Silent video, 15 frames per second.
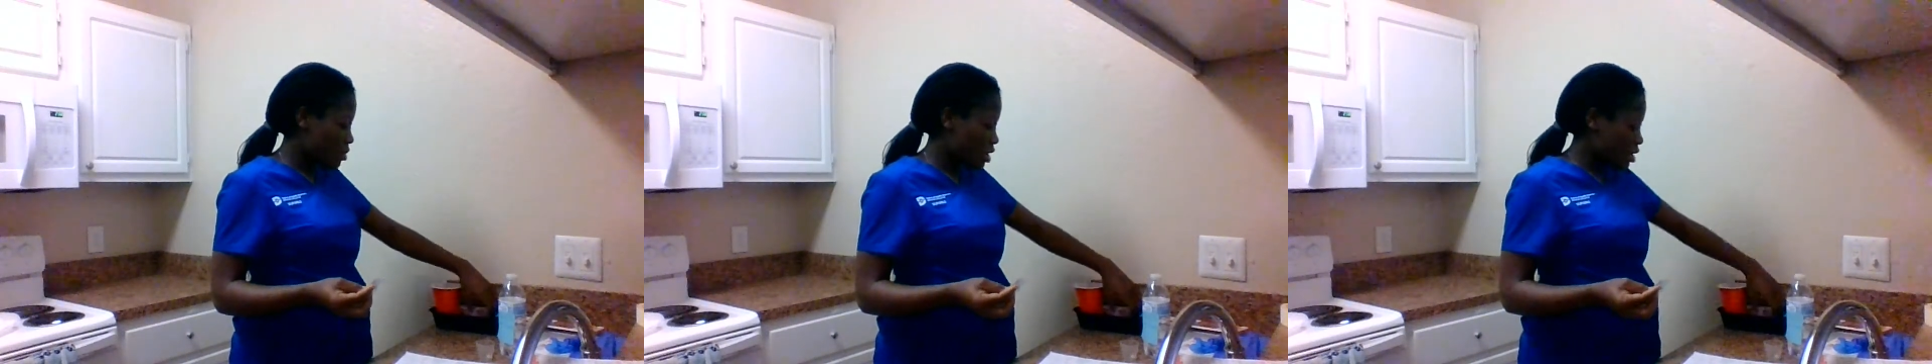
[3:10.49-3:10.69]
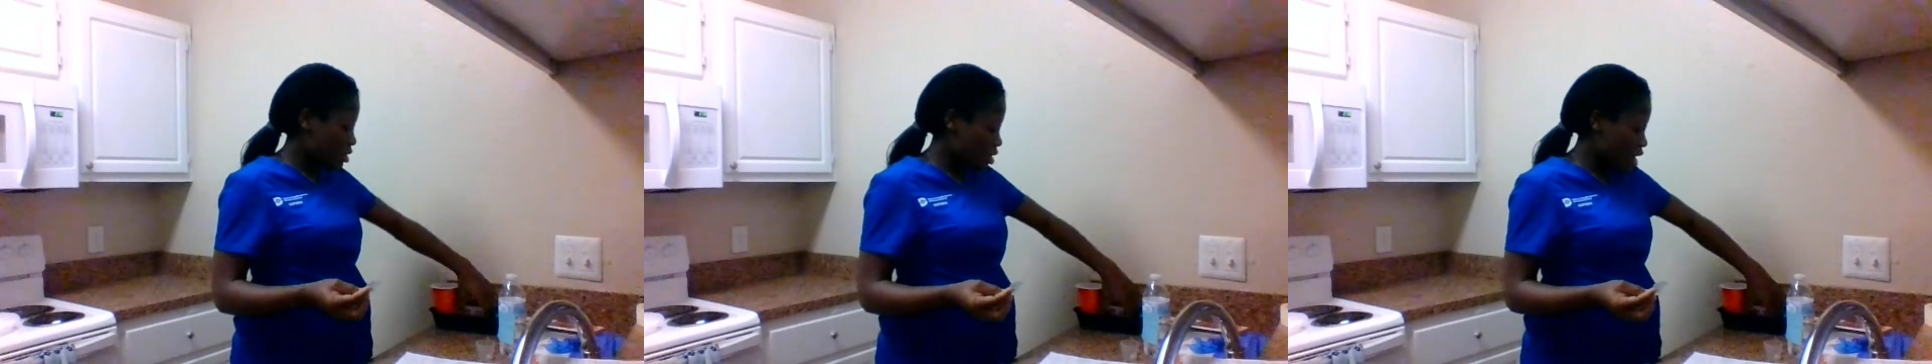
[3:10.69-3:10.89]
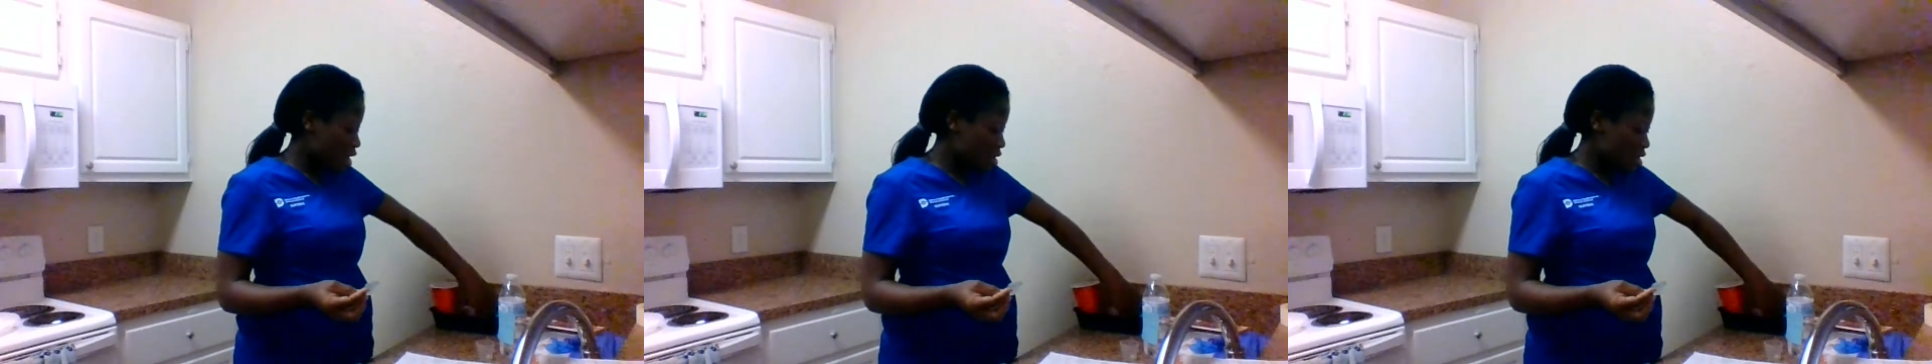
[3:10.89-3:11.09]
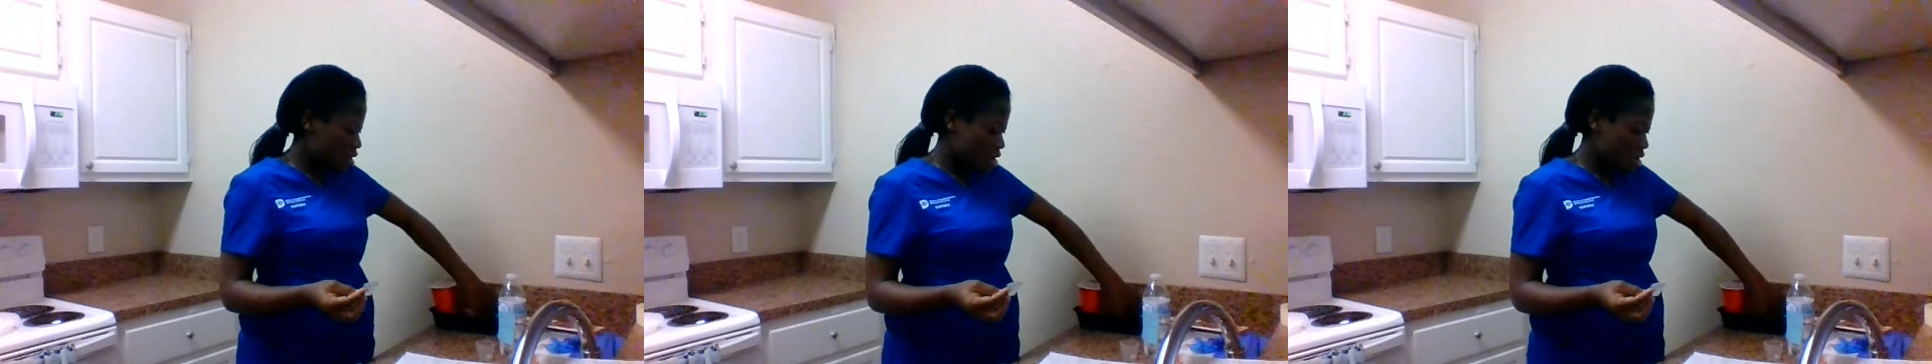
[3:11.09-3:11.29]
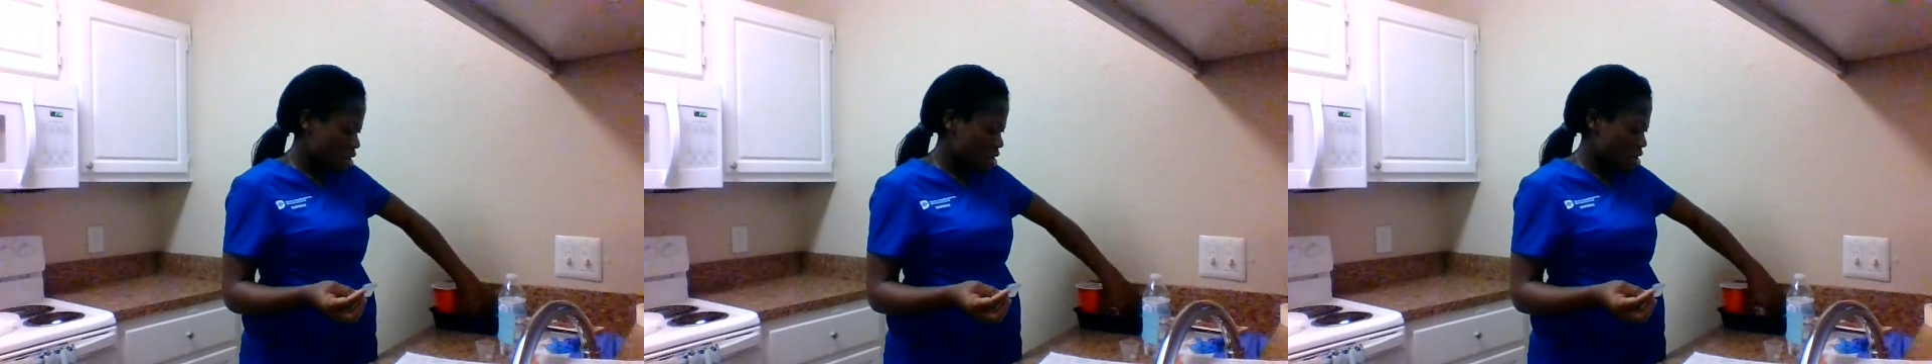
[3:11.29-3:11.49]
bedside,
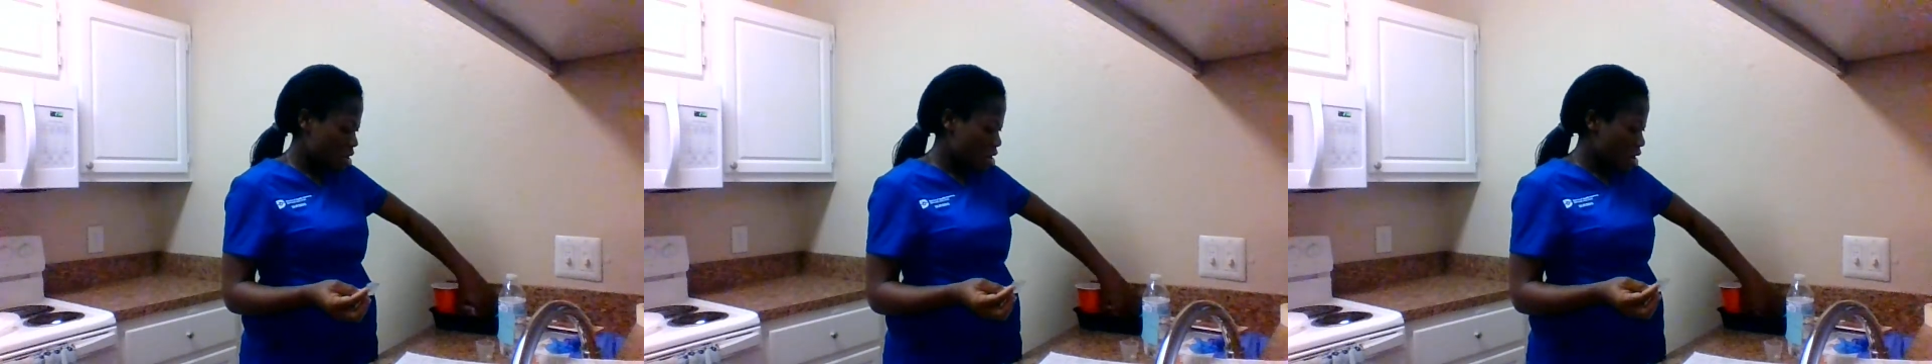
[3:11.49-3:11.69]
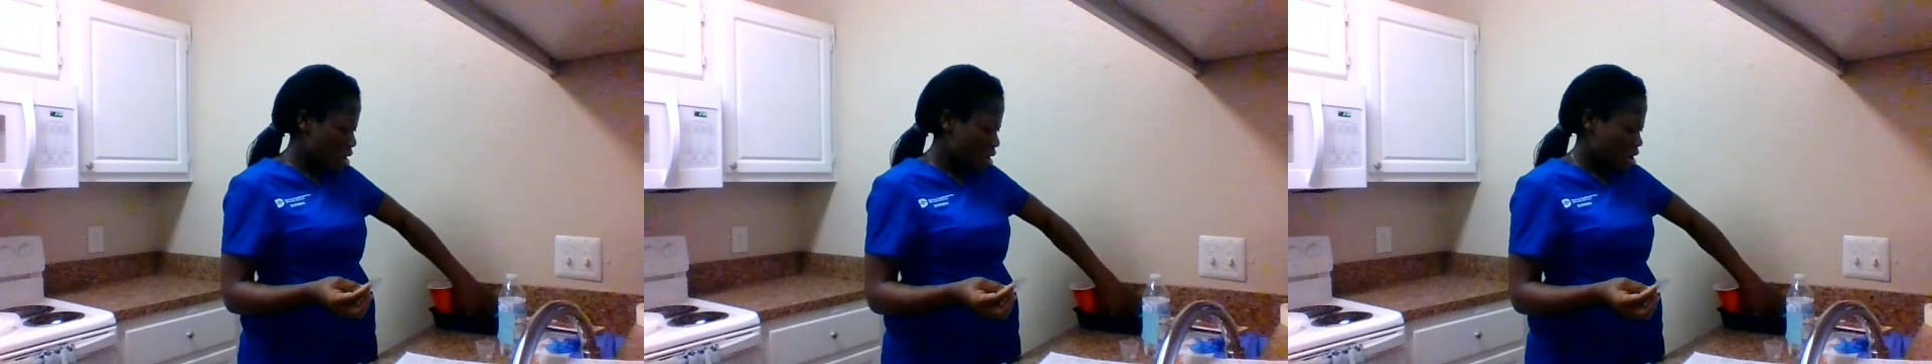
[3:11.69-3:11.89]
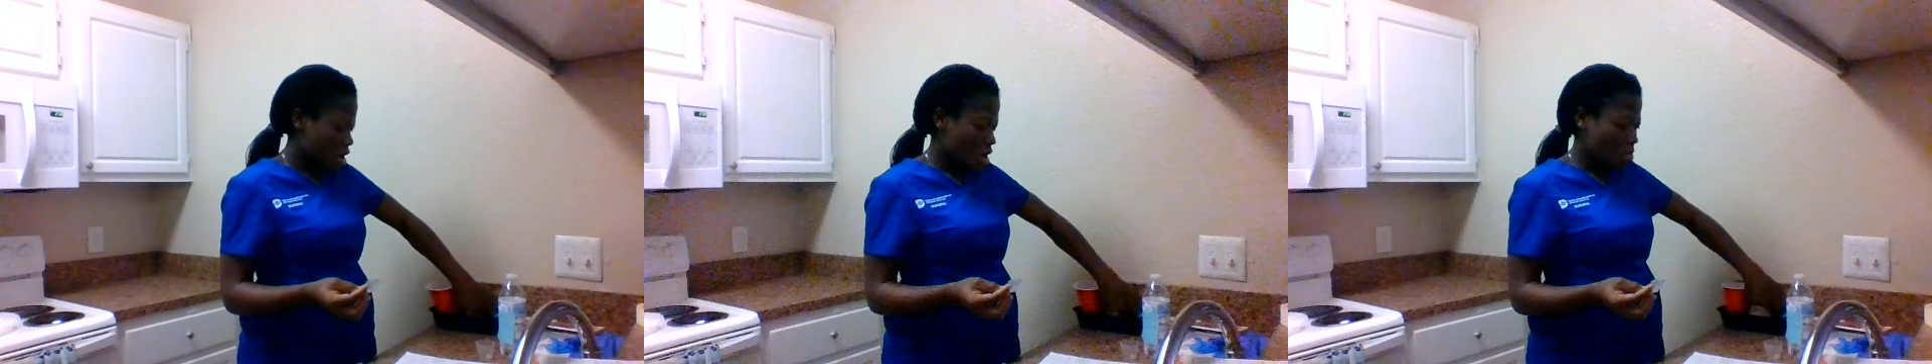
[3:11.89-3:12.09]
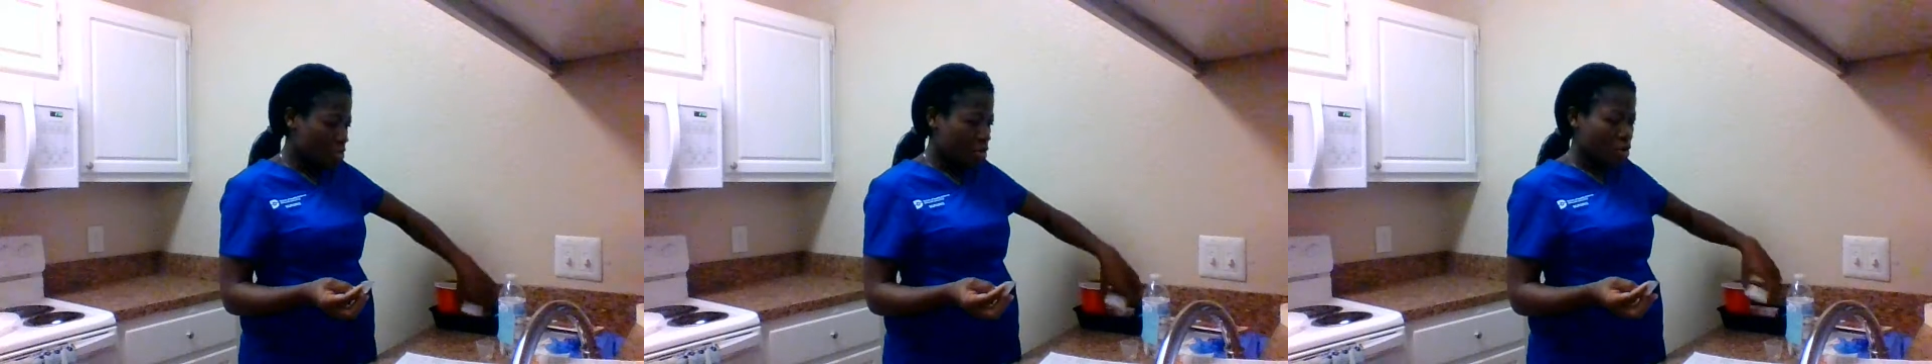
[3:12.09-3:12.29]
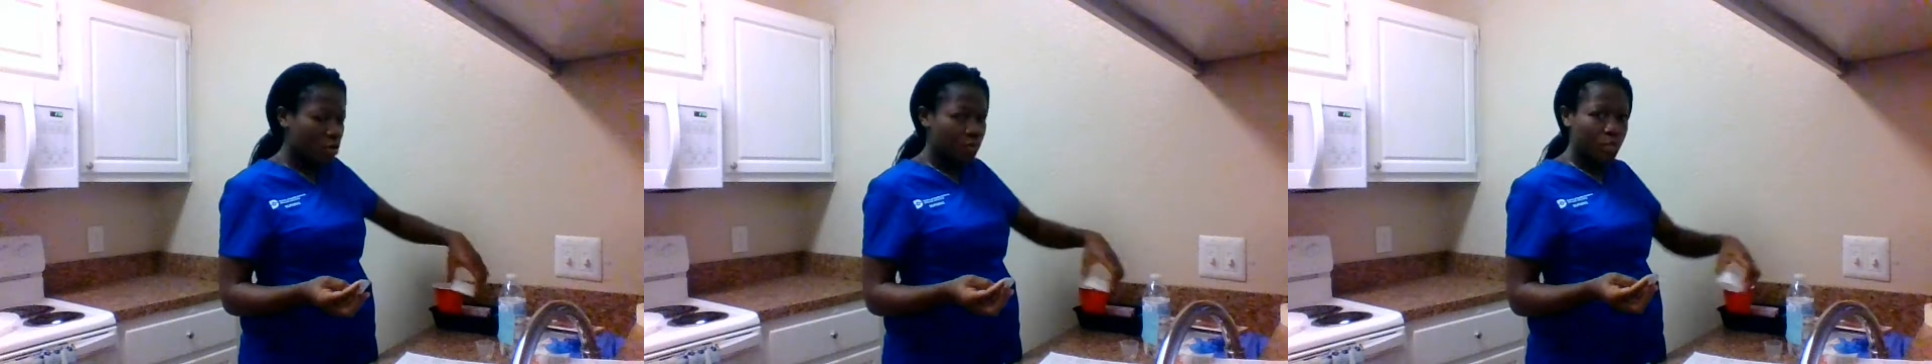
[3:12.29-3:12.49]
I'm
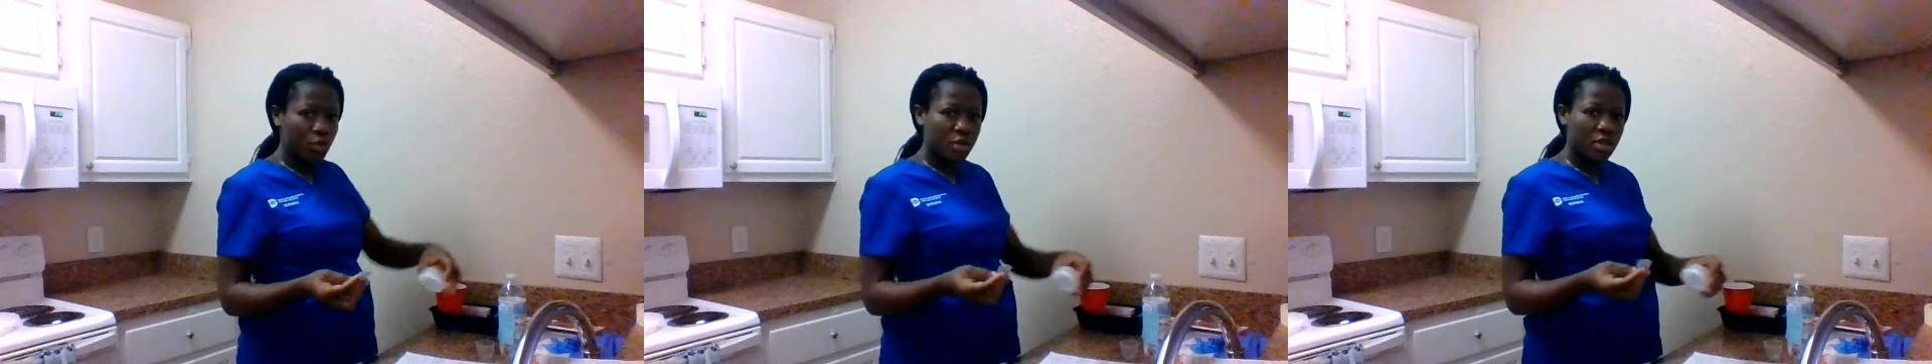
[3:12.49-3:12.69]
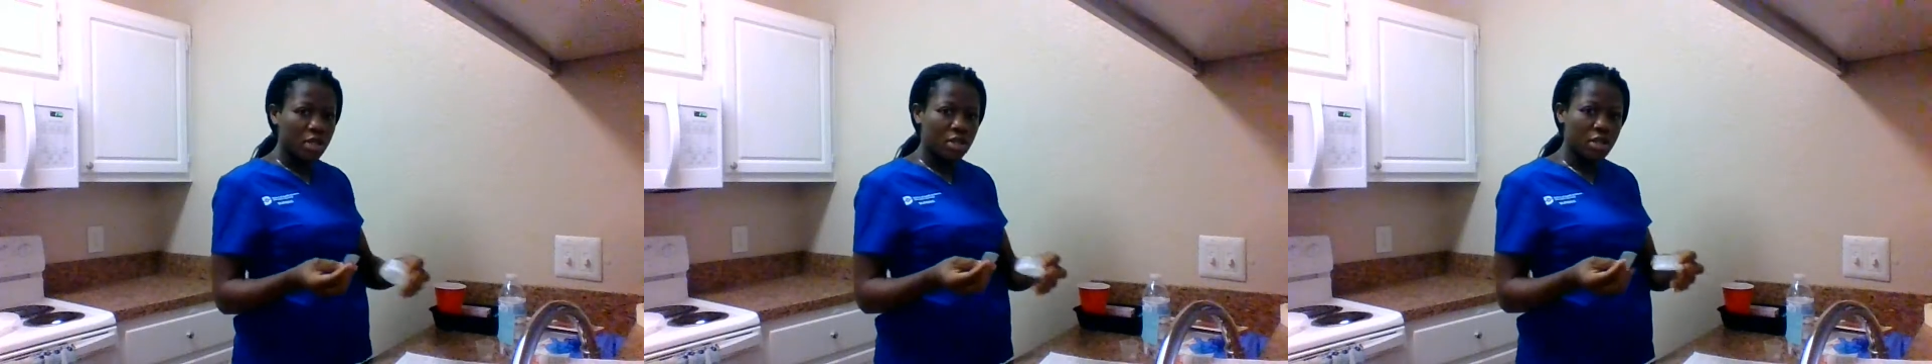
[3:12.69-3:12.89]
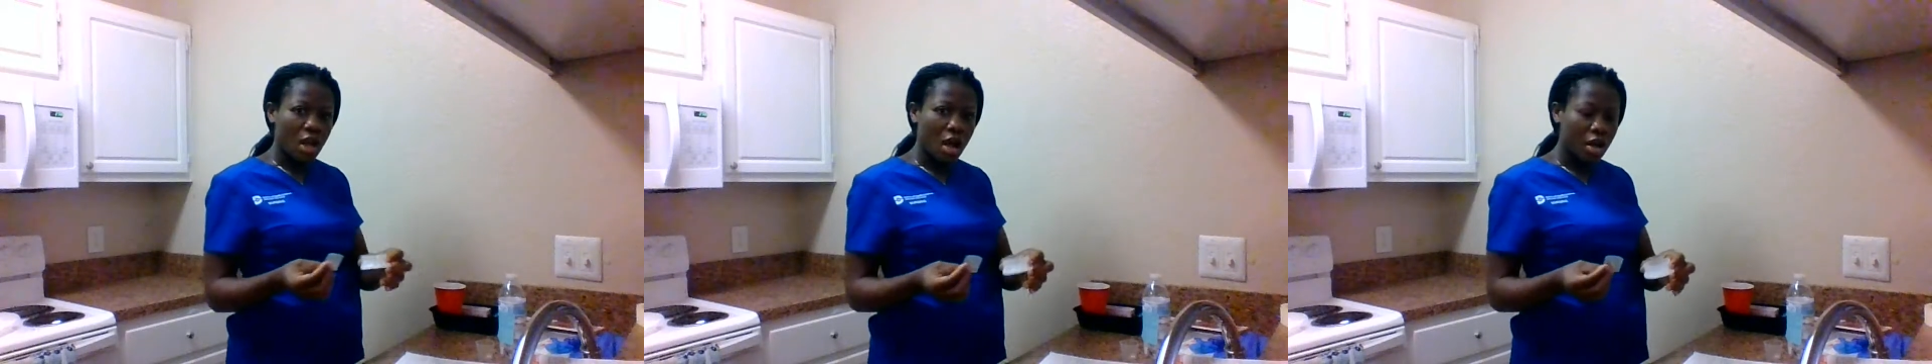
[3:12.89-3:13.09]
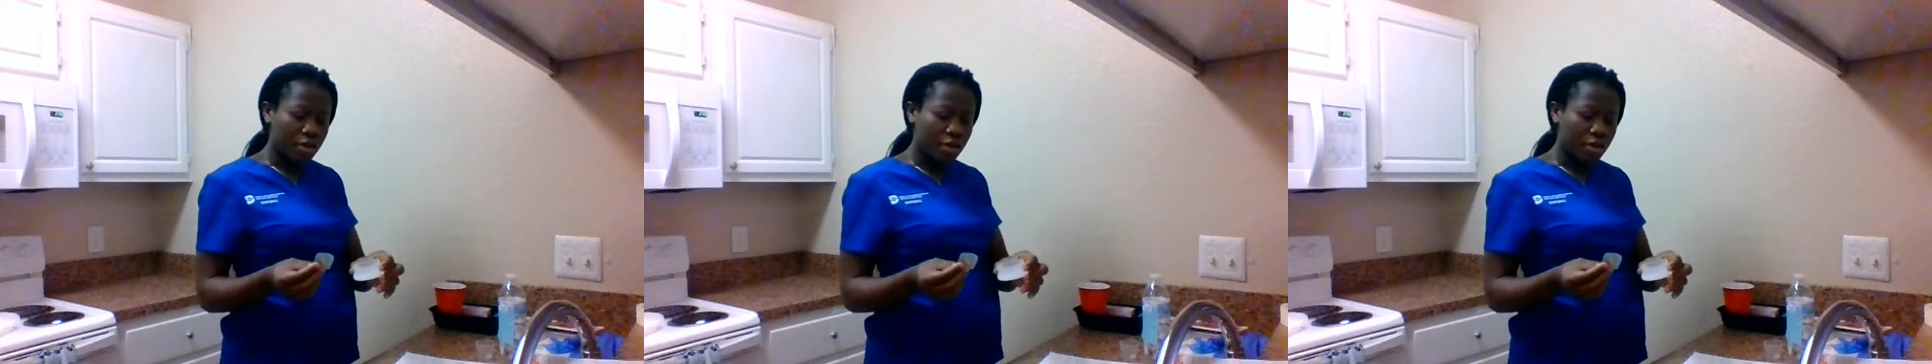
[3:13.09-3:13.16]
going to put it